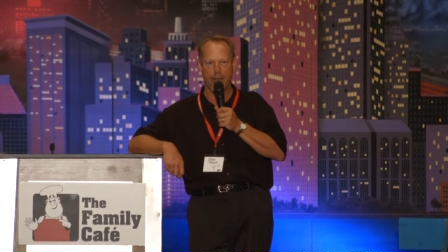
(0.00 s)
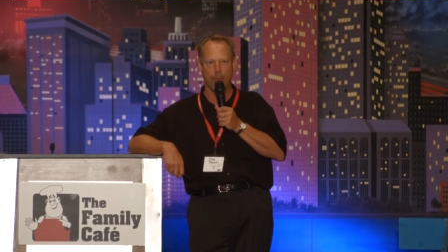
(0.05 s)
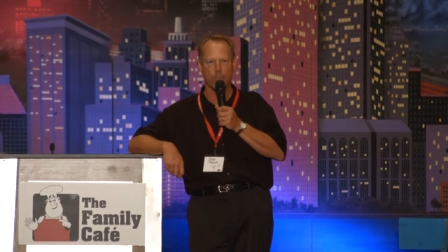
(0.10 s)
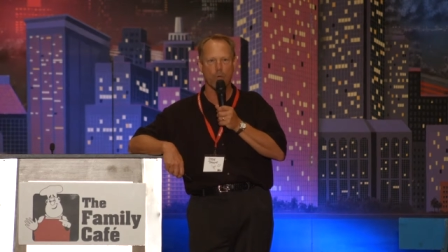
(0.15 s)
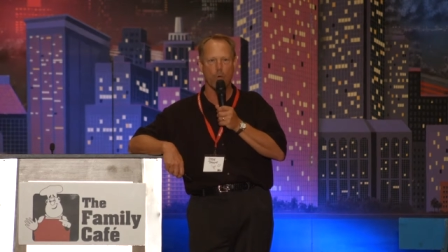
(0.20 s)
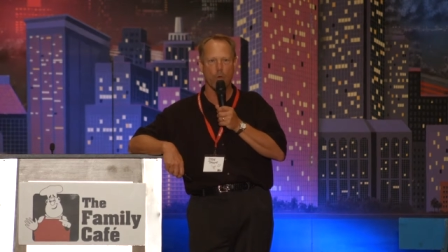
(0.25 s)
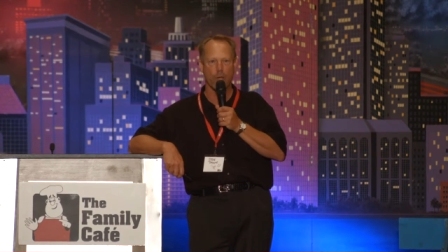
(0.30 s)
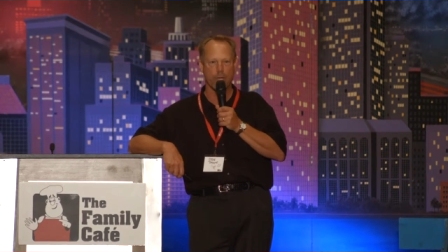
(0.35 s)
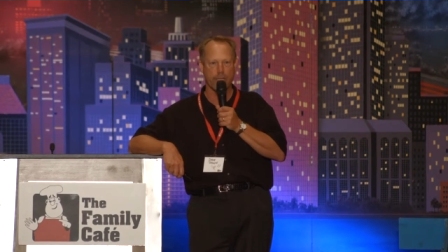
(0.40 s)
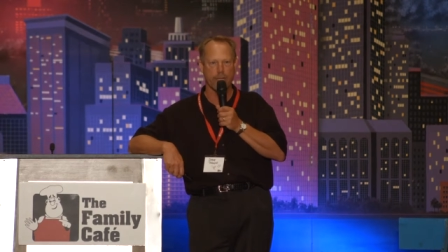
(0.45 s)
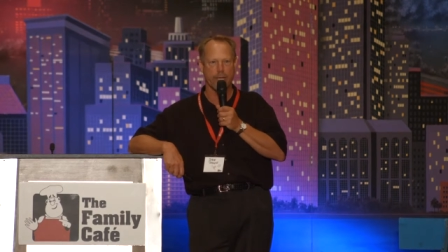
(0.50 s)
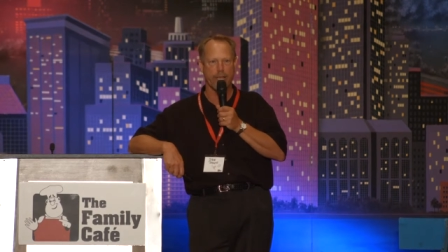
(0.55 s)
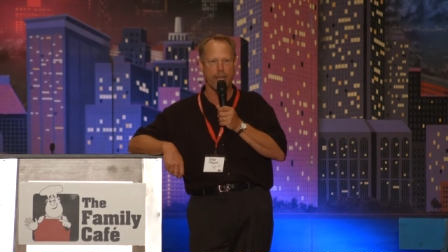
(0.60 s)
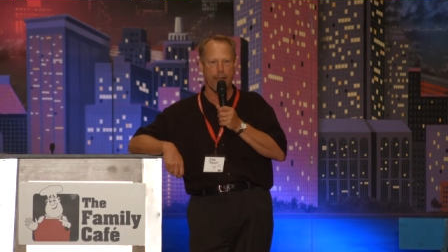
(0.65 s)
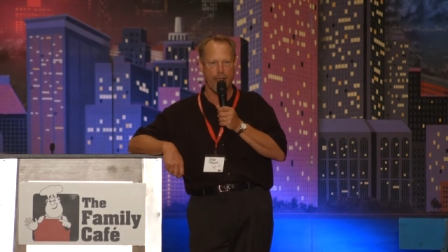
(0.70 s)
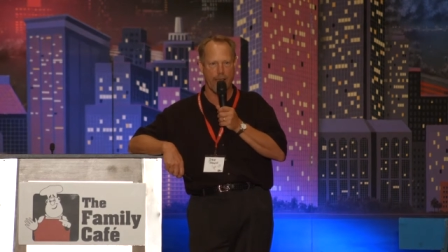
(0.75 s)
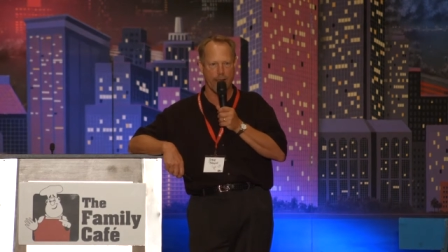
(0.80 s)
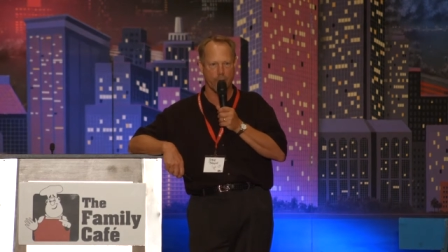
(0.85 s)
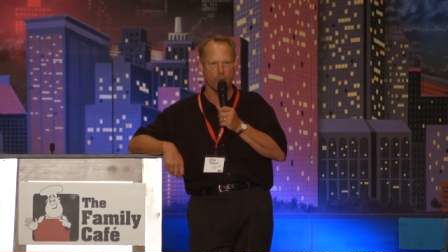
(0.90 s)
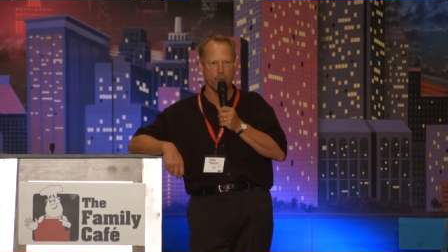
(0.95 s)
I'm going to
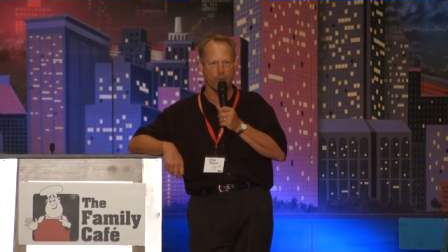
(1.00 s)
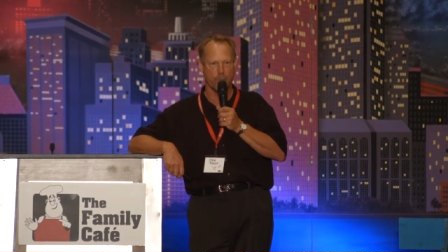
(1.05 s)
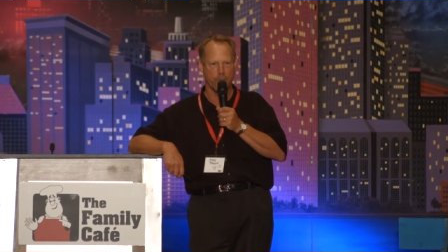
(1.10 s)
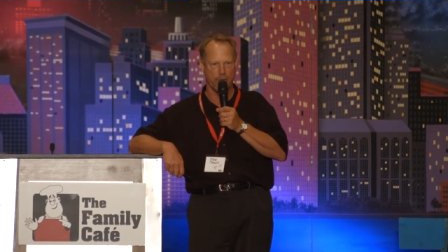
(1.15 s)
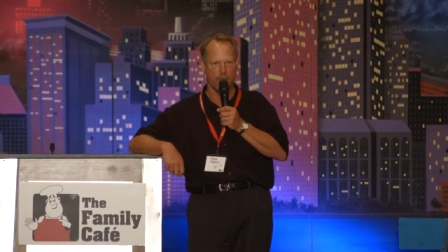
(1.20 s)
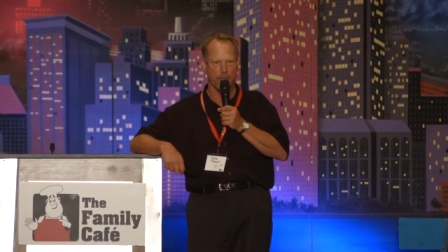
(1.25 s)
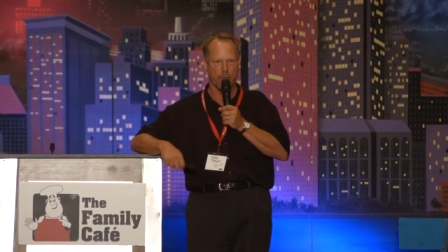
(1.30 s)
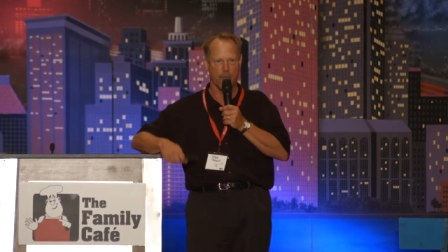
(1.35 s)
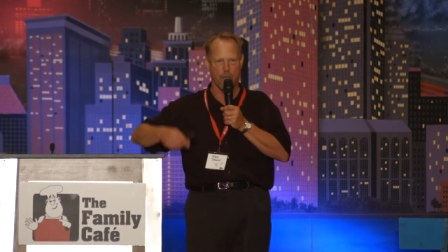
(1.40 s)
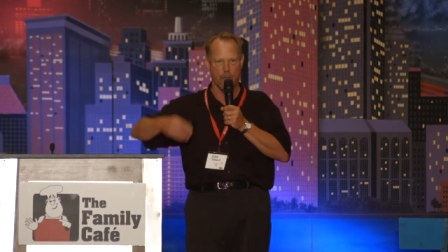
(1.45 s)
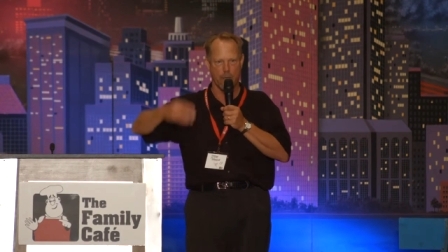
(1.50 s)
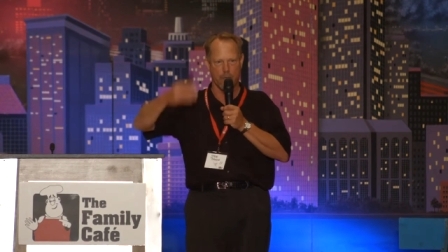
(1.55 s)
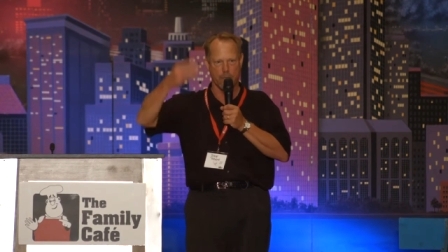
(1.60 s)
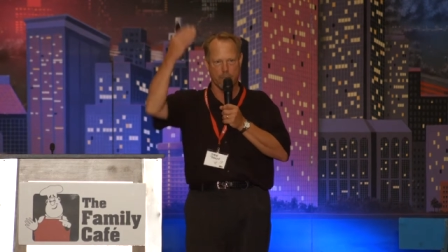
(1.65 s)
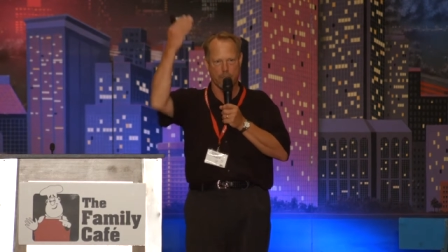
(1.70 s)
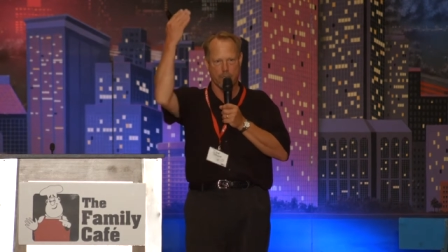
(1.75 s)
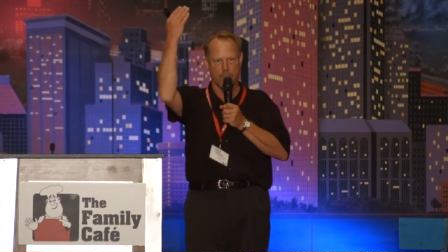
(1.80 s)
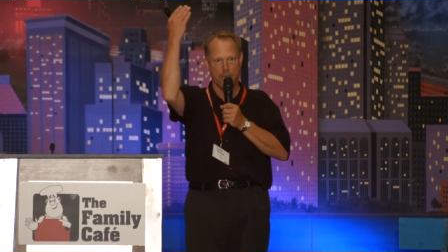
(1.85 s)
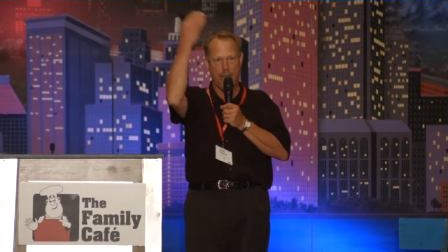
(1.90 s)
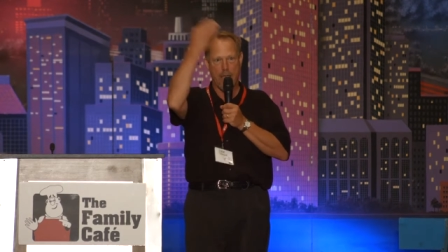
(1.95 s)
get angry
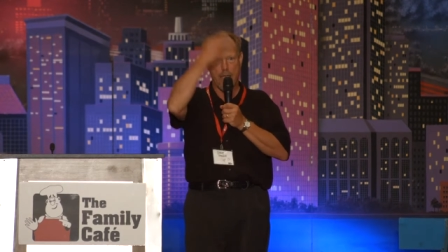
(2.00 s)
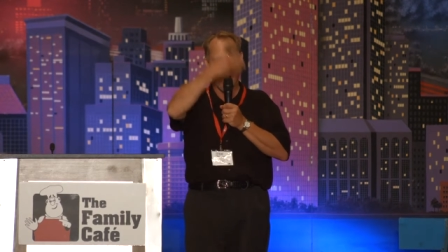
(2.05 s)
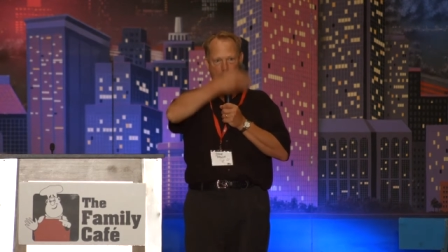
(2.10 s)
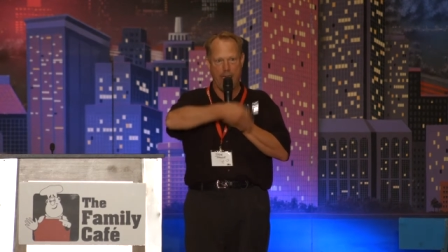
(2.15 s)
because